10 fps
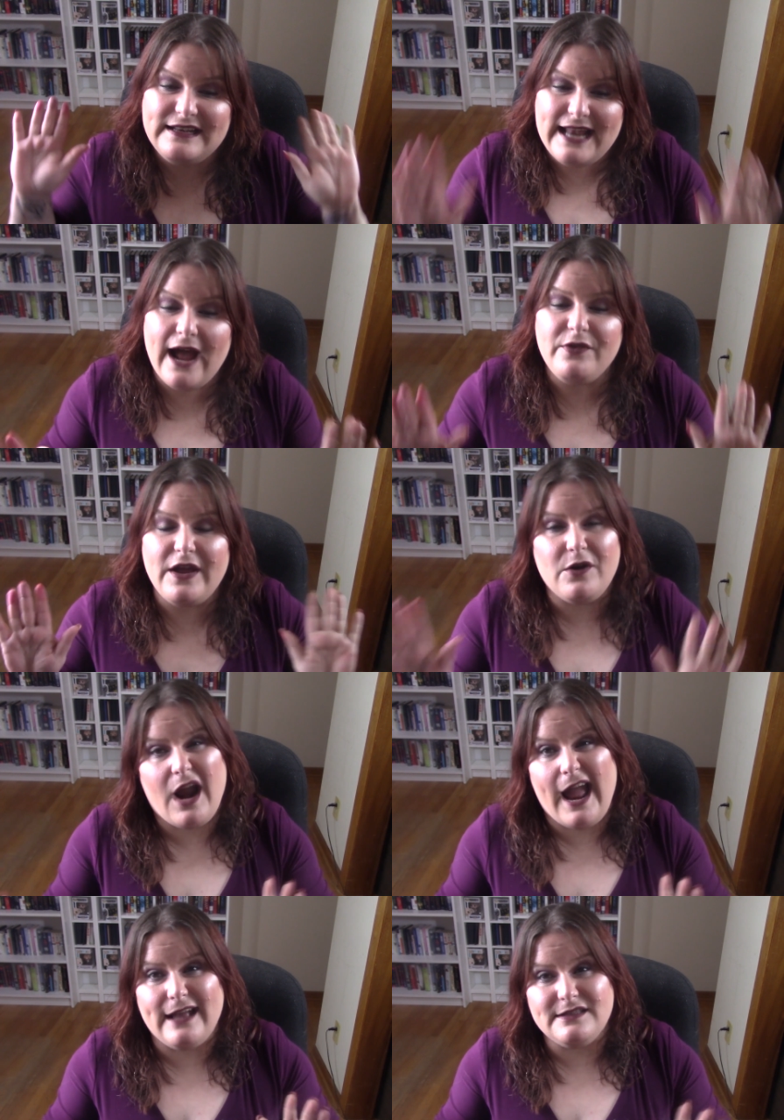Now, there
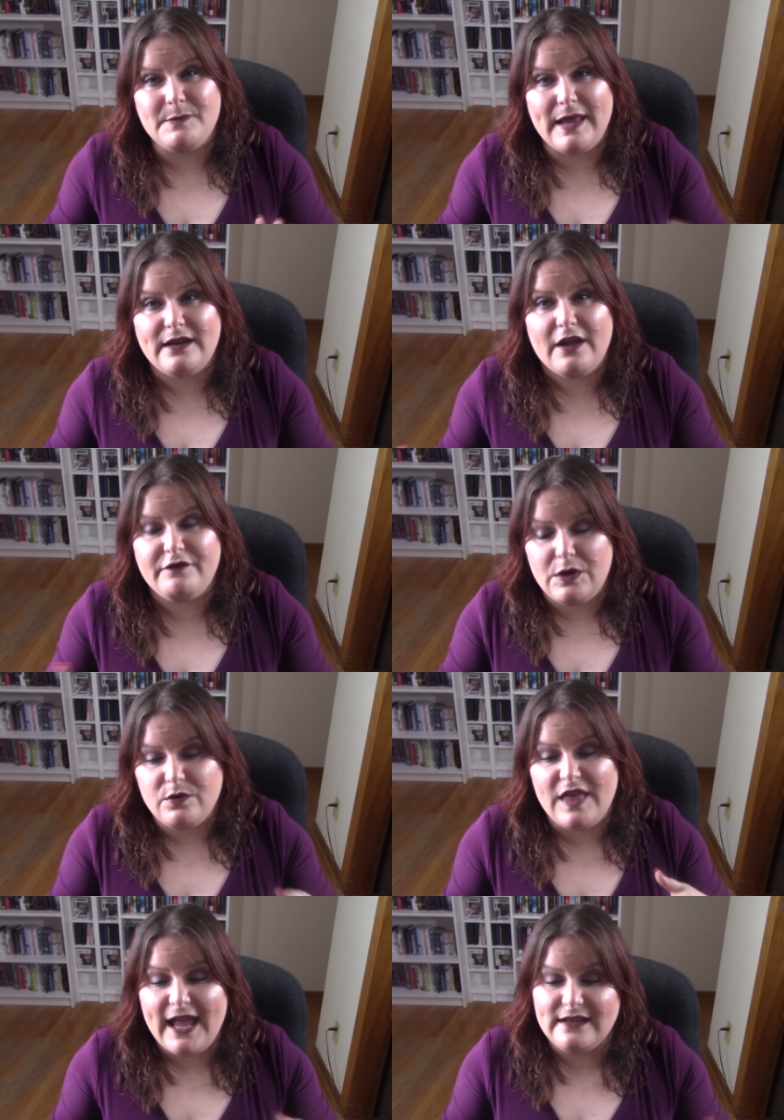has been a few
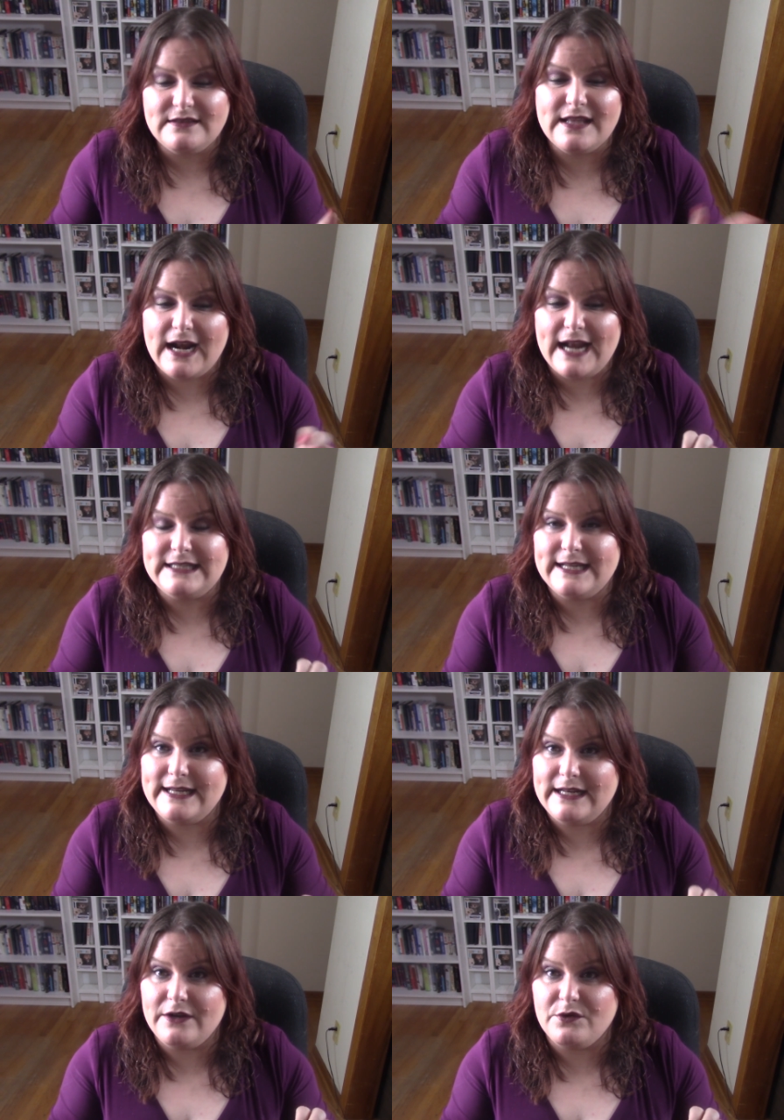things that I
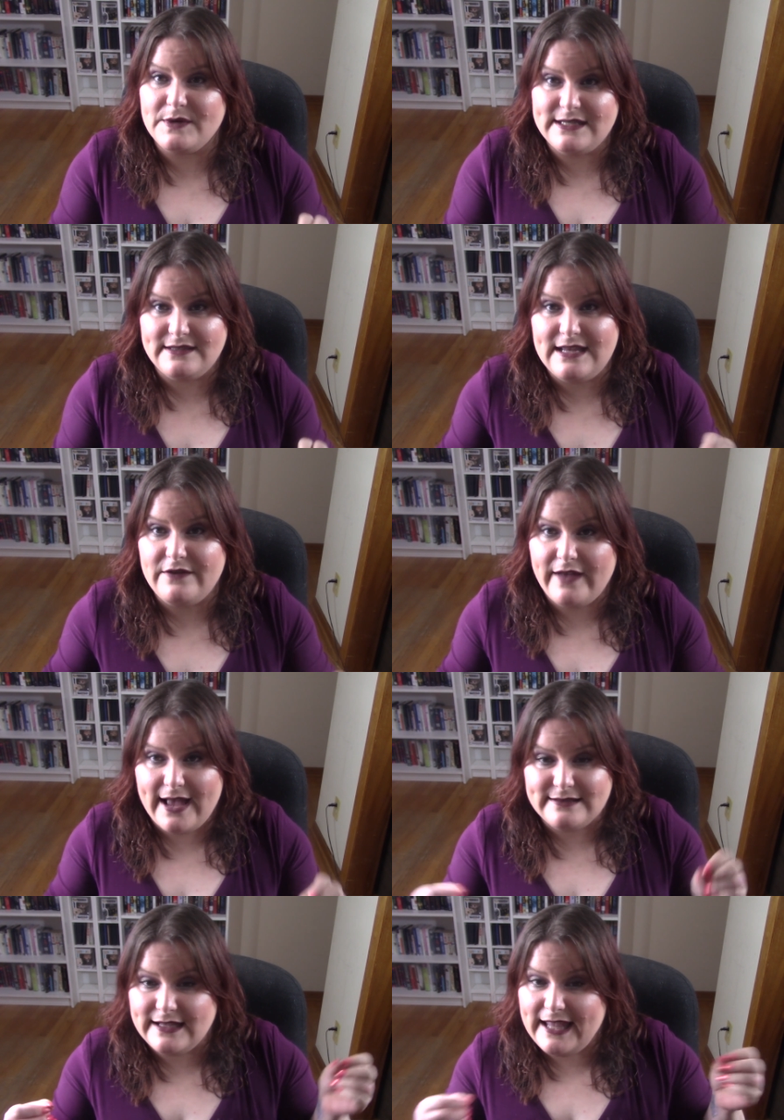did receive
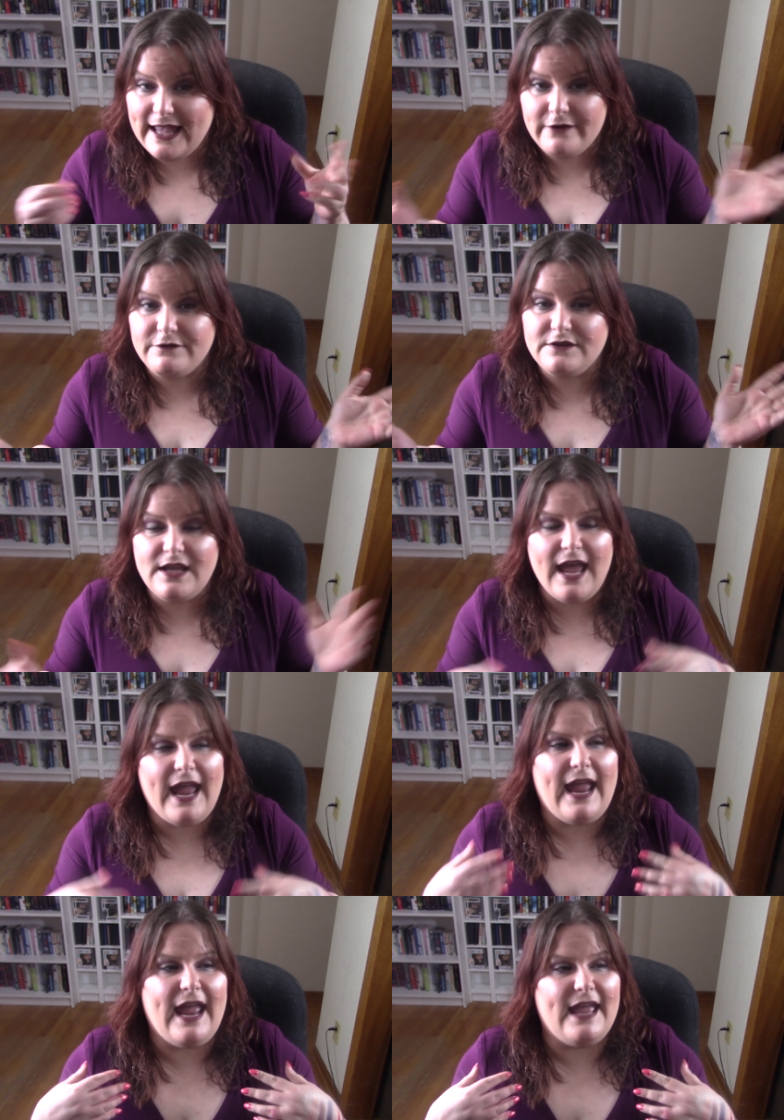as a gift,
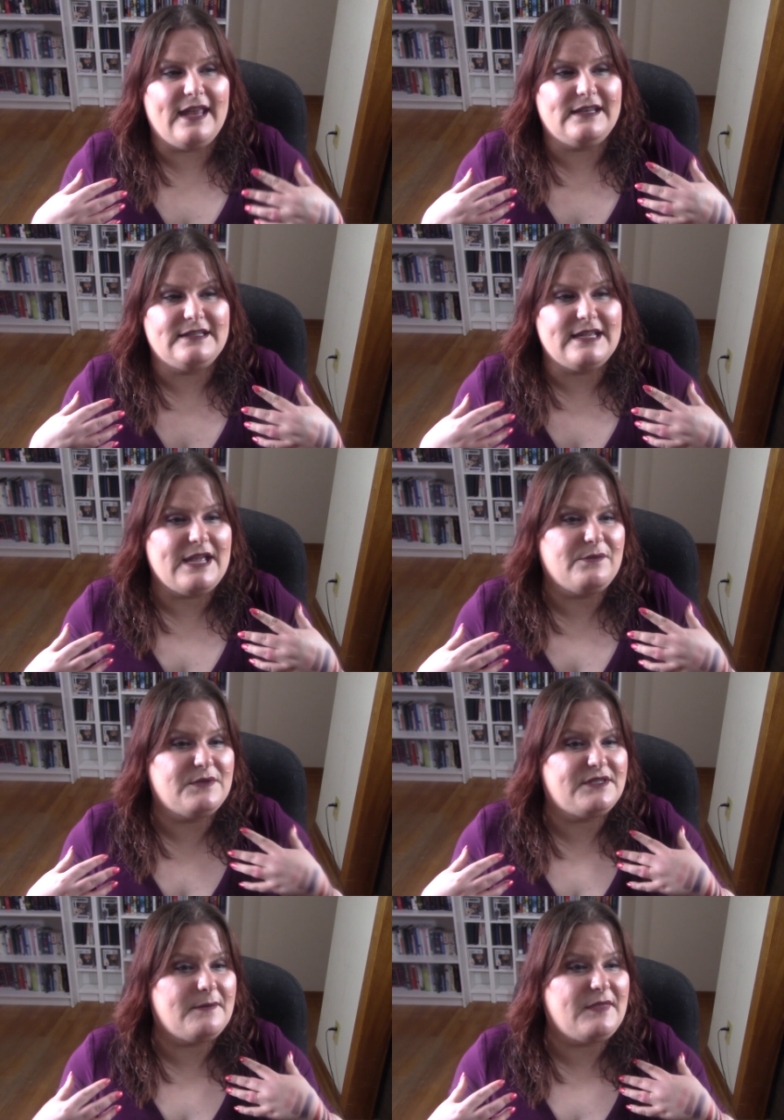and it
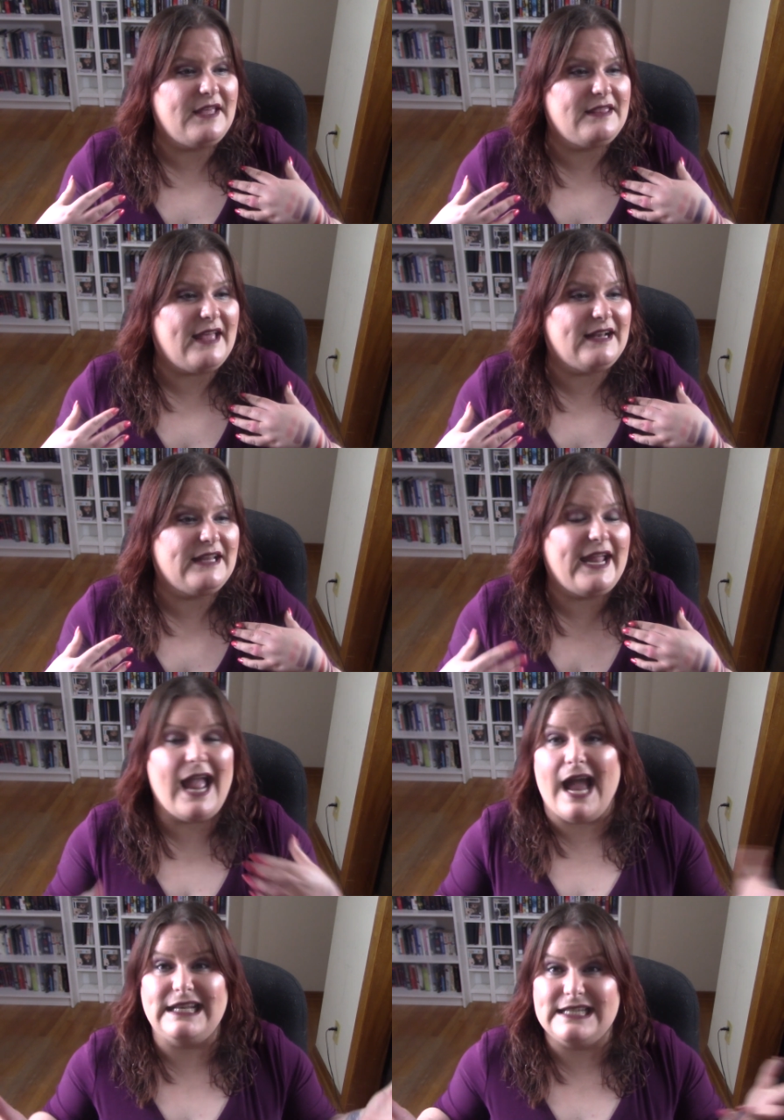was something that, like,
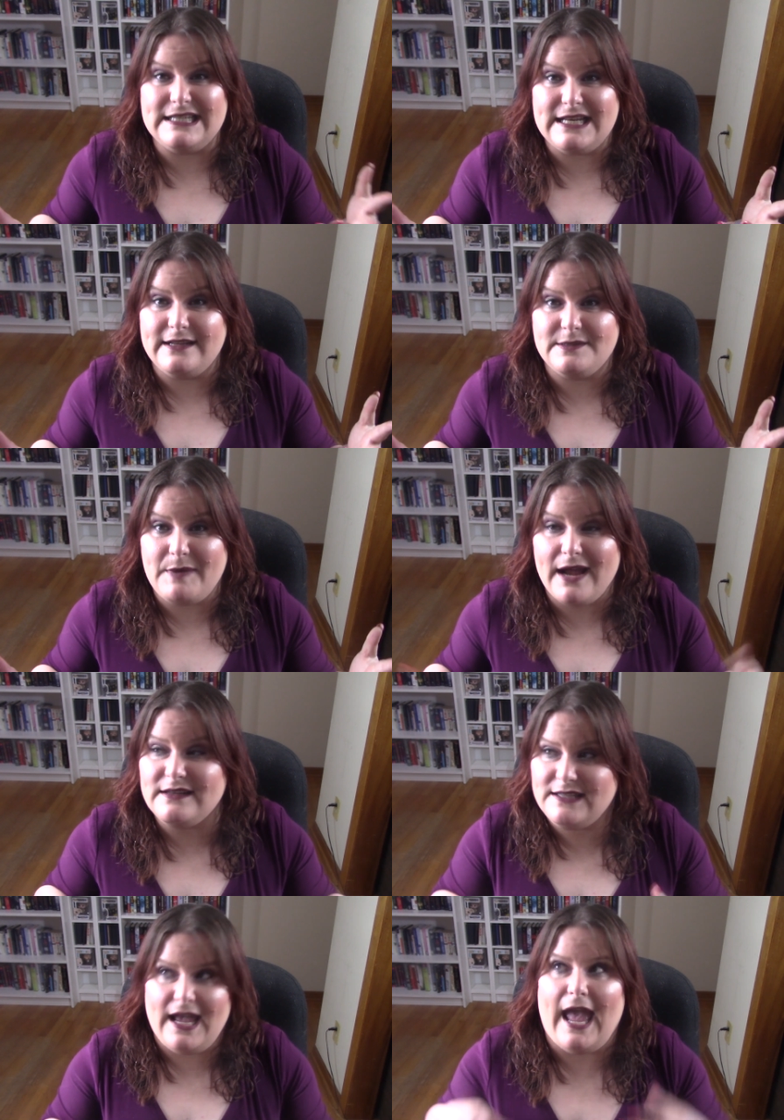I didn't
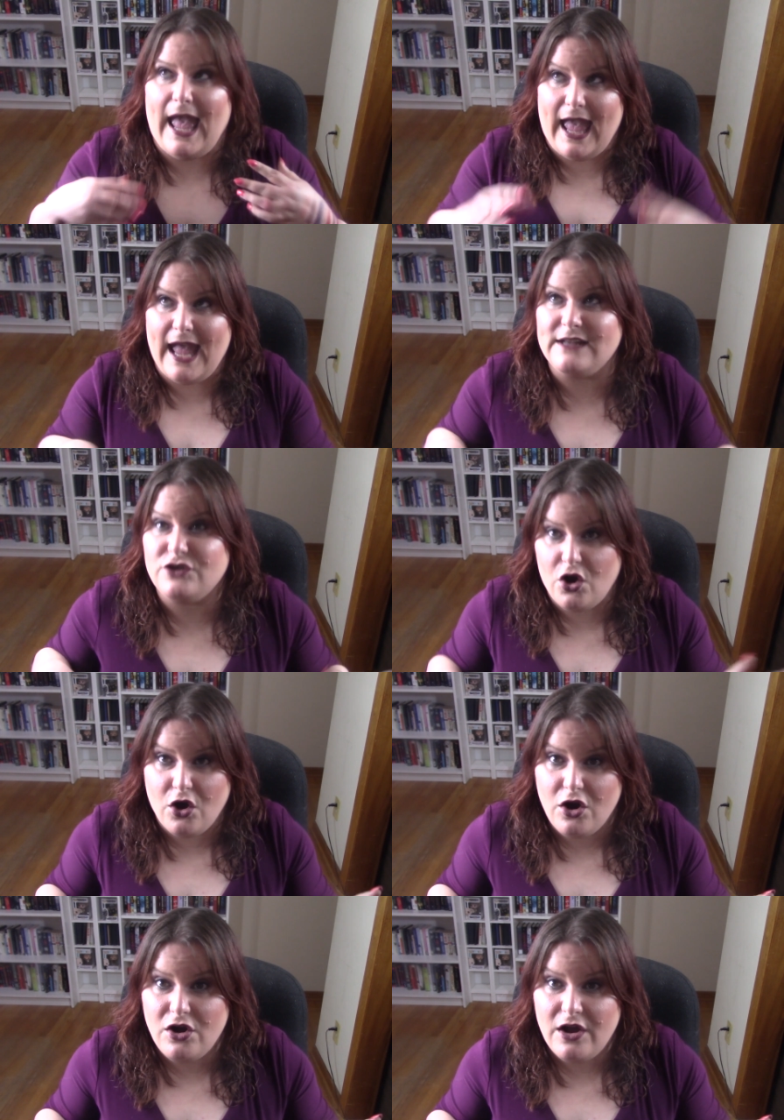expect at
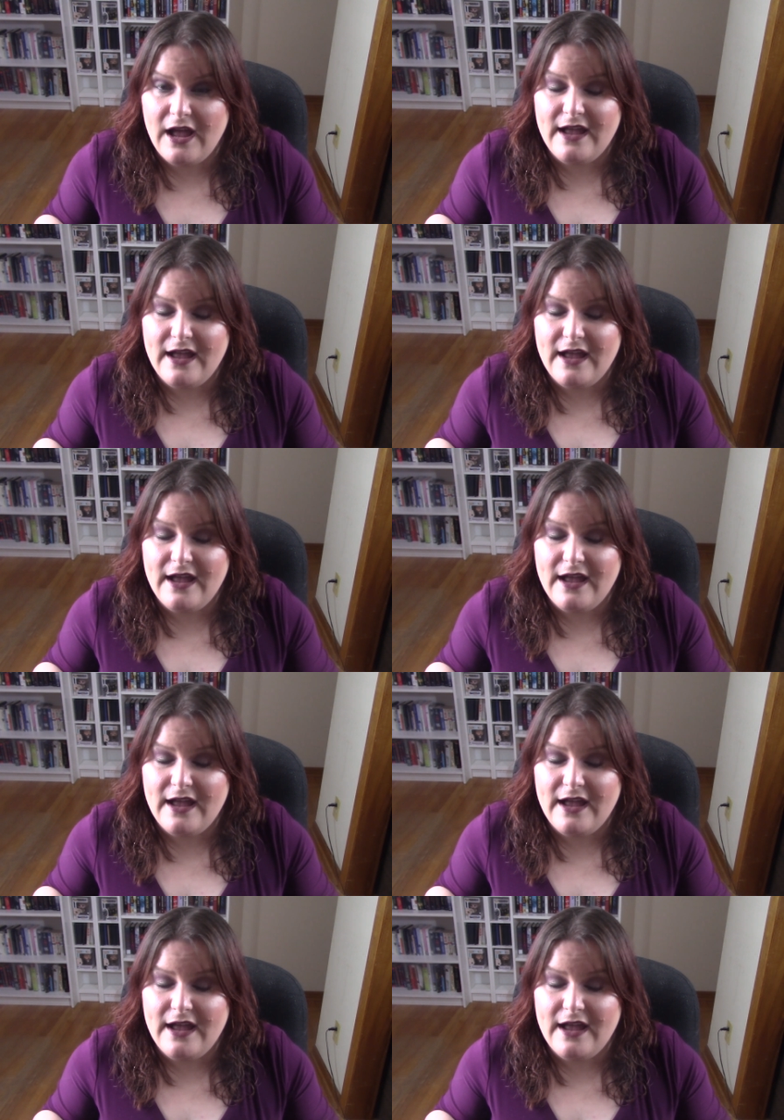all.